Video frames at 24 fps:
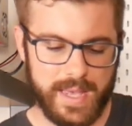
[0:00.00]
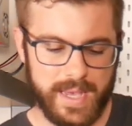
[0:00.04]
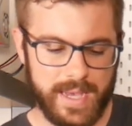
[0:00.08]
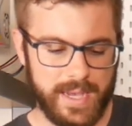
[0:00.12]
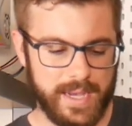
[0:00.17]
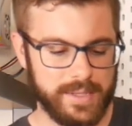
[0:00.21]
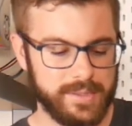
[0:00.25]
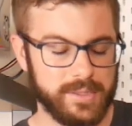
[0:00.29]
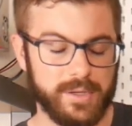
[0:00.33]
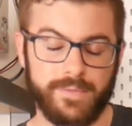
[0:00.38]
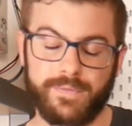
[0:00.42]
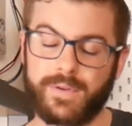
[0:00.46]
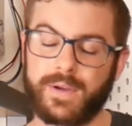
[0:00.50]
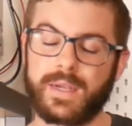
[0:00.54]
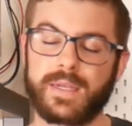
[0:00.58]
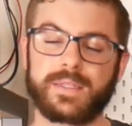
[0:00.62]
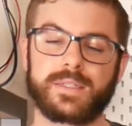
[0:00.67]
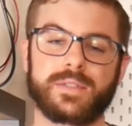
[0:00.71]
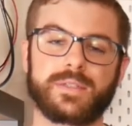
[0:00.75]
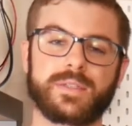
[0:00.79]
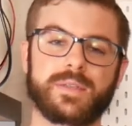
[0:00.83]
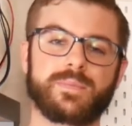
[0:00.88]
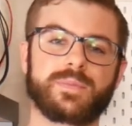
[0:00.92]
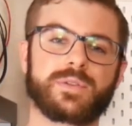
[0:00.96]
Uh, don't
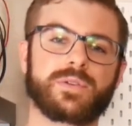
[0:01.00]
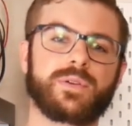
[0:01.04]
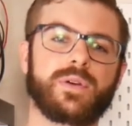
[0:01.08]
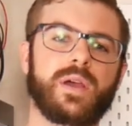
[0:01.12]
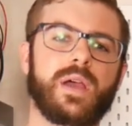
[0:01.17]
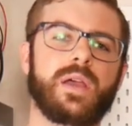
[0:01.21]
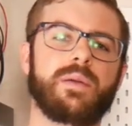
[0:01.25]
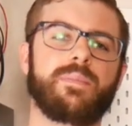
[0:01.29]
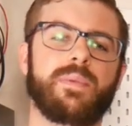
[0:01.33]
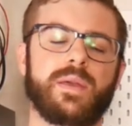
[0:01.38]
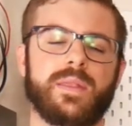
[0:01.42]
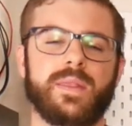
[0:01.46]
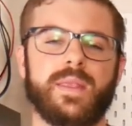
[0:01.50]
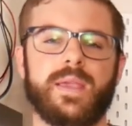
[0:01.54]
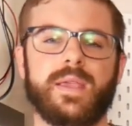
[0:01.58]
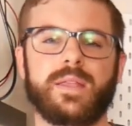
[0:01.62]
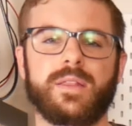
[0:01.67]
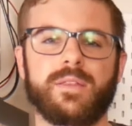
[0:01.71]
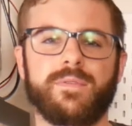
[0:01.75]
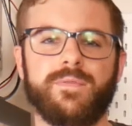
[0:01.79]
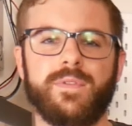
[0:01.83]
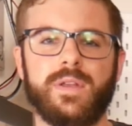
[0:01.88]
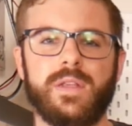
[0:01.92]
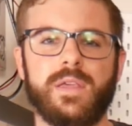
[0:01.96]
forget to subscribe and
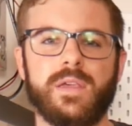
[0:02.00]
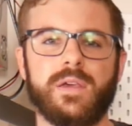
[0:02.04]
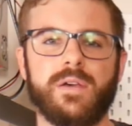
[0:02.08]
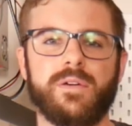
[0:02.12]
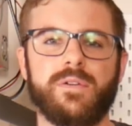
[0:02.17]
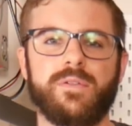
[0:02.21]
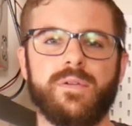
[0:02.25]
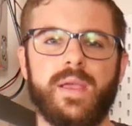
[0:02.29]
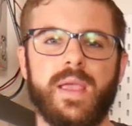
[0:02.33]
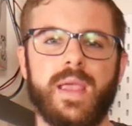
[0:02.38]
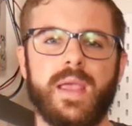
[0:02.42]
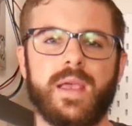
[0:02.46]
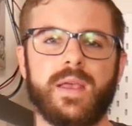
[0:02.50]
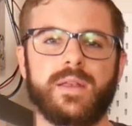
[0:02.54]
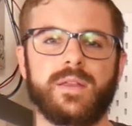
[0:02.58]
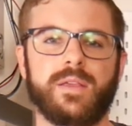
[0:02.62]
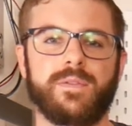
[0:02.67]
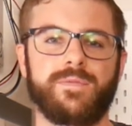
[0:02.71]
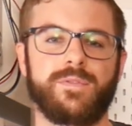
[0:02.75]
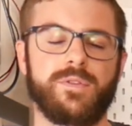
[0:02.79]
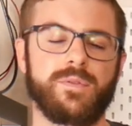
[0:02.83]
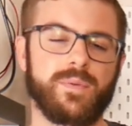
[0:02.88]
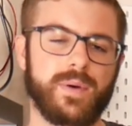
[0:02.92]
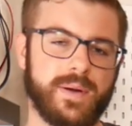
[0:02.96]
like the video. And
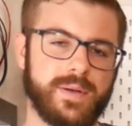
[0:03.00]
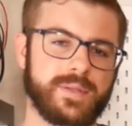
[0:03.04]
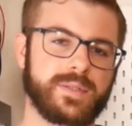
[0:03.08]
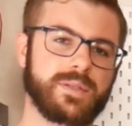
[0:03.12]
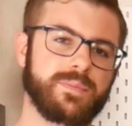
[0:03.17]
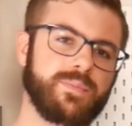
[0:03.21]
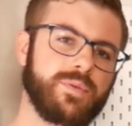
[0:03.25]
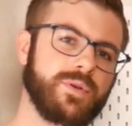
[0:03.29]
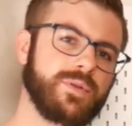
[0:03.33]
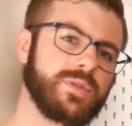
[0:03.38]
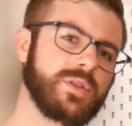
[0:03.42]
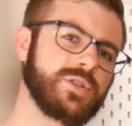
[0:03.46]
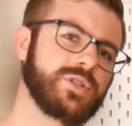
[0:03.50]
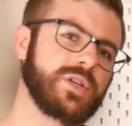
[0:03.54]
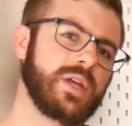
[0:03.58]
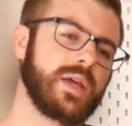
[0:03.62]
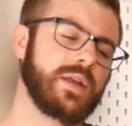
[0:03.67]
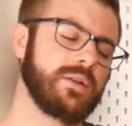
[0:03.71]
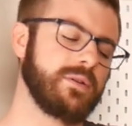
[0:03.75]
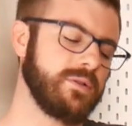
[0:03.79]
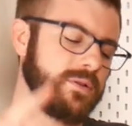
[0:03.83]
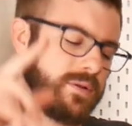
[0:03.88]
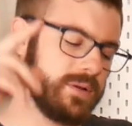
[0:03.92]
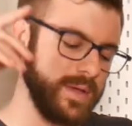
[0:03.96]
if you want to support the
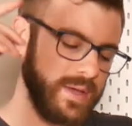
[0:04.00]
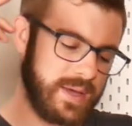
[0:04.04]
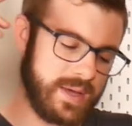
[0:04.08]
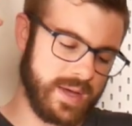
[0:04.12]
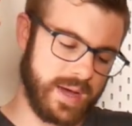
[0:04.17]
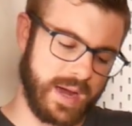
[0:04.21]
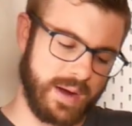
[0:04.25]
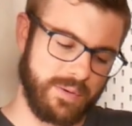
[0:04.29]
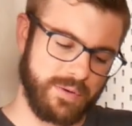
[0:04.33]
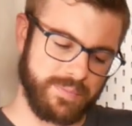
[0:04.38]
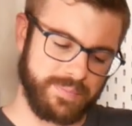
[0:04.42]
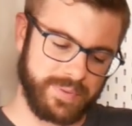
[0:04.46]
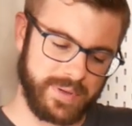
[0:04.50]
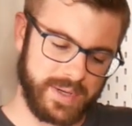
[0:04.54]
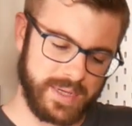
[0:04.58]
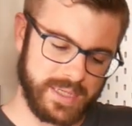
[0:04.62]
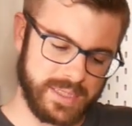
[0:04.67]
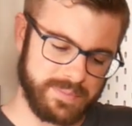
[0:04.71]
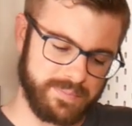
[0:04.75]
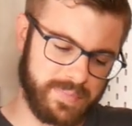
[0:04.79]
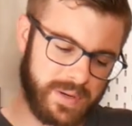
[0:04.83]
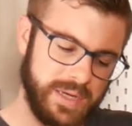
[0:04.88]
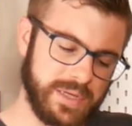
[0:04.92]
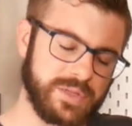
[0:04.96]
channel, I will
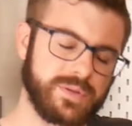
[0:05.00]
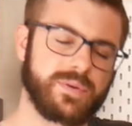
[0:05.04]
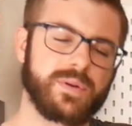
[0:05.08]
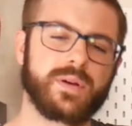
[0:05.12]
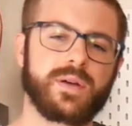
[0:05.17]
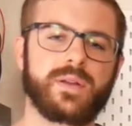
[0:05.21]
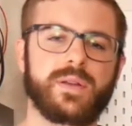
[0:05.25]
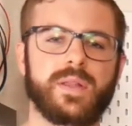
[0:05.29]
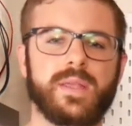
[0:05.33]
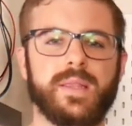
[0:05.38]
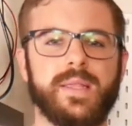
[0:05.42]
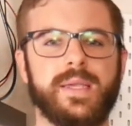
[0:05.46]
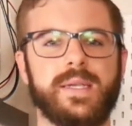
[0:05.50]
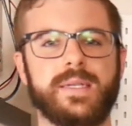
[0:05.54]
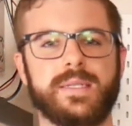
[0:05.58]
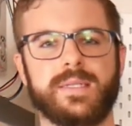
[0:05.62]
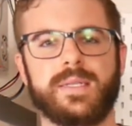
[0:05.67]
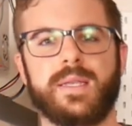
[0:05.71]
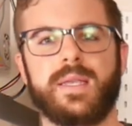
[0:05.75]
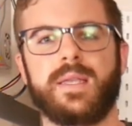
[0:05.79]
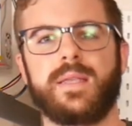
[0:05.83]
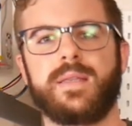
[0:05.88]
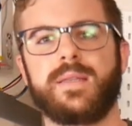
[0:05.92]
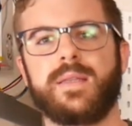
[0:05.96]
place Patreon
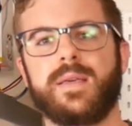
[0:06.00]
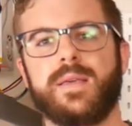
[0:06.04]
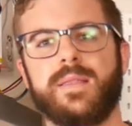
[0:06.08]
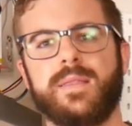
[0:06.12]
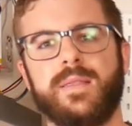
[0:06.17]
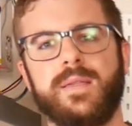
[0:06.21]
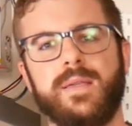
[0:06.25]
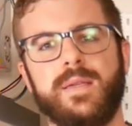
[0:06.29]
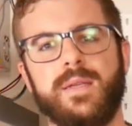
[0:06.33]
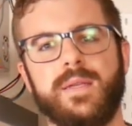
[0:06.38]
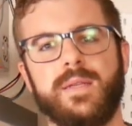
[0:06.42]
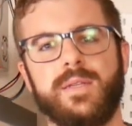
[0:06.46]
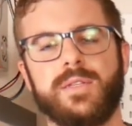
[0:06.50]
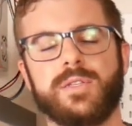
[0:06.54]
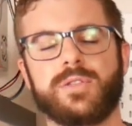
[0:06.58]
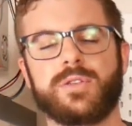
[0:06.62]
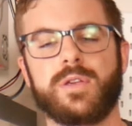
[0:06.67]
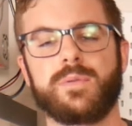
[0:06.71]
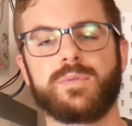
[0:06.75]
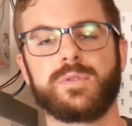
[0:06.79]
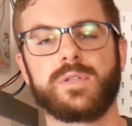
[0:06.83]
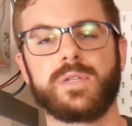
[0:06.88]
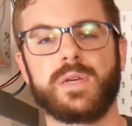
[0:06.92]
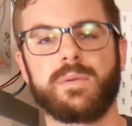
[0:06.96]
links in the
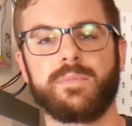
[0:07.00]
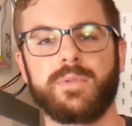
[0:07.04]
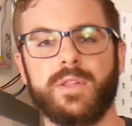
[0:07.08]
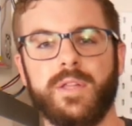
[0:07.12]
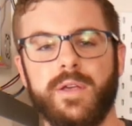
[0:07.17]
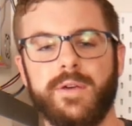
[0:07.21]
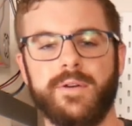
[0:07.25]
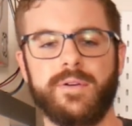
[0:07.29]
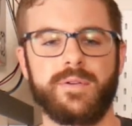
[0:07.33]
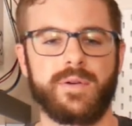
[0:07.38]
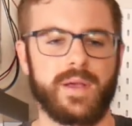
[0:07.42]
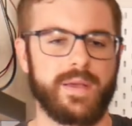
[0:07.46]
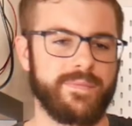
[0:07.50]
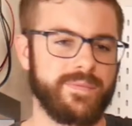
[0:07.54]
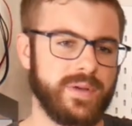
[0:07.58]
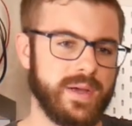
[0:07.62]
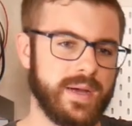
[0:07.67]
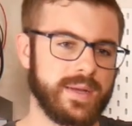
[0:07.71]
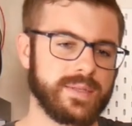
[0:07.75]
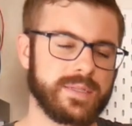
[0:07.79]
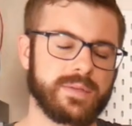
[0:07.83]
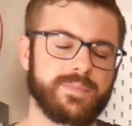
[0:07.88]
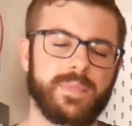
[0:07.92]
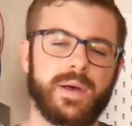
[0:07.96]
description down below. I've
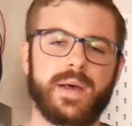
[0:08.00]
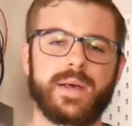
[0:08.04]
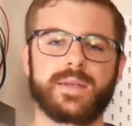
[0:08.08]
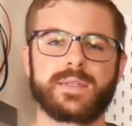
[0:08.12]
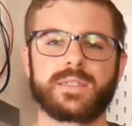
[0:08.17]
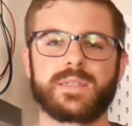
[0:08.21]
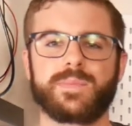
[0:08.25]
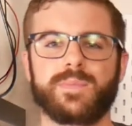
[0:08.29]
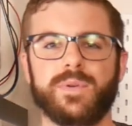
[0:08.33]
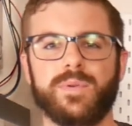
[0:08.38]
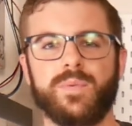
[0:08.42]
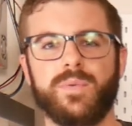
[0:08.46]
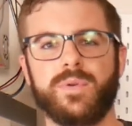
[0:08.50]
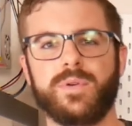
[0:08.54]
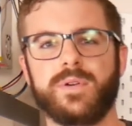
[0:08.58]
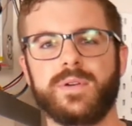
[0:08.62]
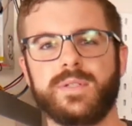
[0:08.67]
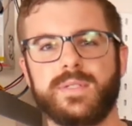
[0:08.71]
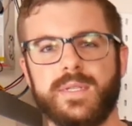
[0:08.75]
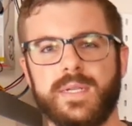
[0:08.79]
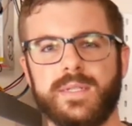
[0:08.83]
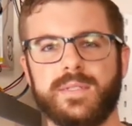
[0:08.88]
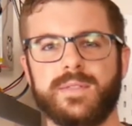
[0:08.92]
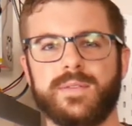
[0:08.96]
got some awesome
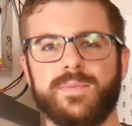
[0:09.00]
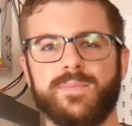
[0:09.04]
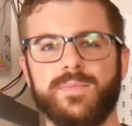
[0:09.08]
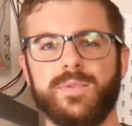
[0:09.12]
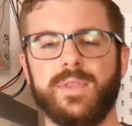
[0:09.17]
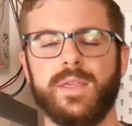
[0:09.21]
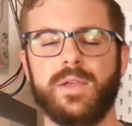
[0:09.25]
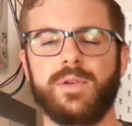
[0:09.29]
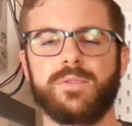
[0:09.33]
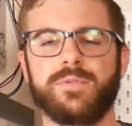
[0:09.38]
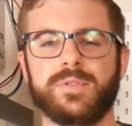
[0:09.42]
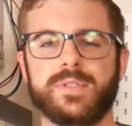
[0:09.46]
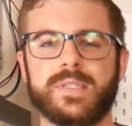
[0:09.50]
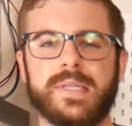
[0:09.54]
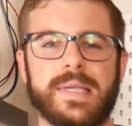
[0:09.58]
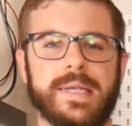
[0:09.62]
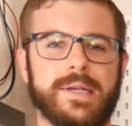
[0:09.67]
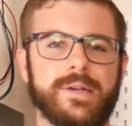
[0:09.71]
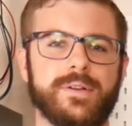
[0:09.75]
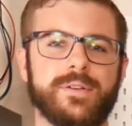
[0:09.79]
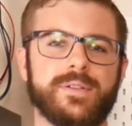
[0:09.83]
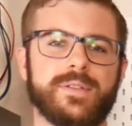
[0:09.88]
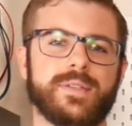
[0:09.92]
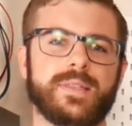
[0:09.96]
rewards and some really cool
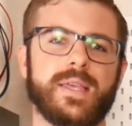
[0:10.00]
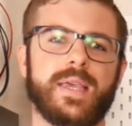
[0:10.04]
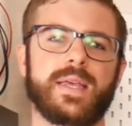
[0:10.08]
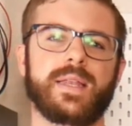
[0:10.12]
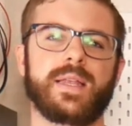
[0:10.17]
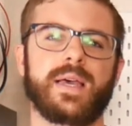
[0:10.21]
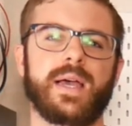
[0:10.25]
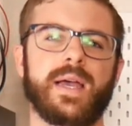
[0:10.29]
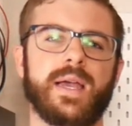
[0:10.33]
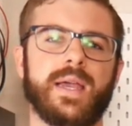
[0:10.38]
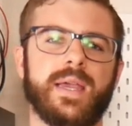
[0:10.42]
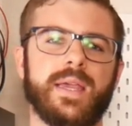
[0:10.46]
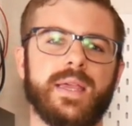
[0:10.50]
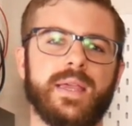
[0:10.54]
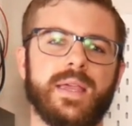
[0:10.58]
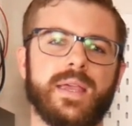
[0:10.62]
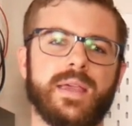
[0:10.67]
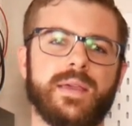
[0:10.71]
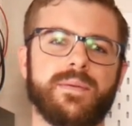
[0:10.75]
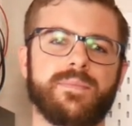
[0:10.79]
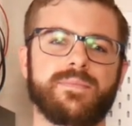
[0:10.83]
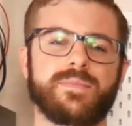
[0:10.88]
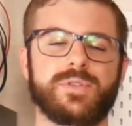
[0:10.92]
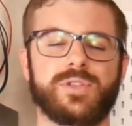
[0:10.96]
stickers that I
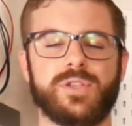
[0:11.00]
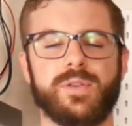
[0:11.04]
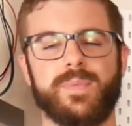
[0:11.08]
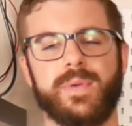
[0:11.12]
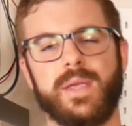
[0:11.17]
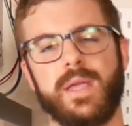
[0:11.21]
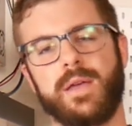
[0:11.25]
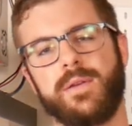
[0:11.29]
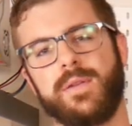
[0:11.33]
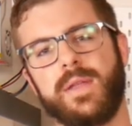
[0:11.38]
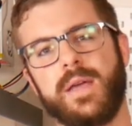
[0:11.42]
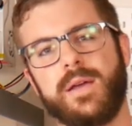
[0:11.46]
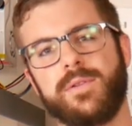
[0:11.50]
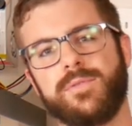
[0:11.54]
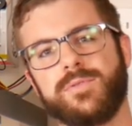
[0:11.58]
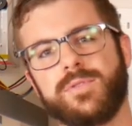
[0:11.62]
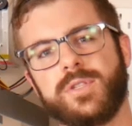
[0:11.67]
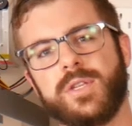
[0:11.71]
am shipping out now.